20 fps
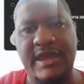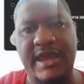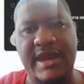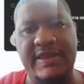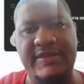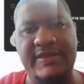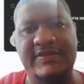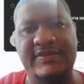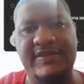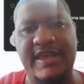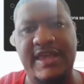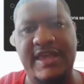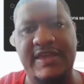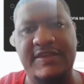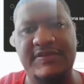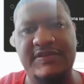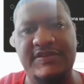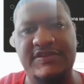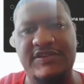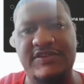and it
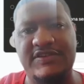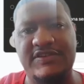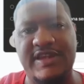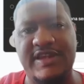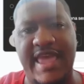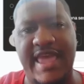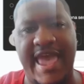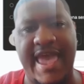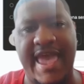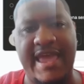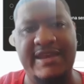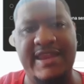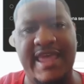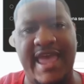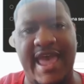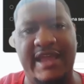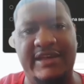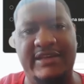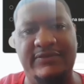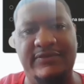says it's just an add
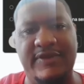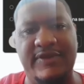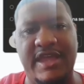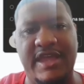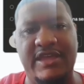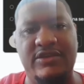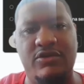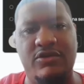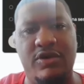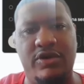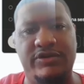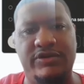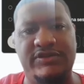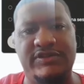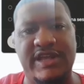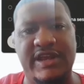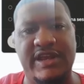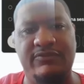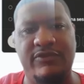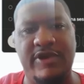to activate. You're all
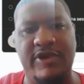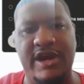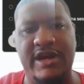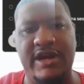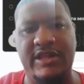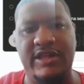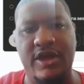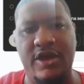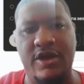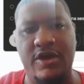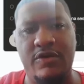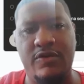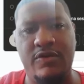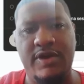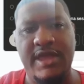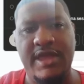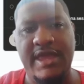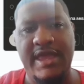set and ready to go.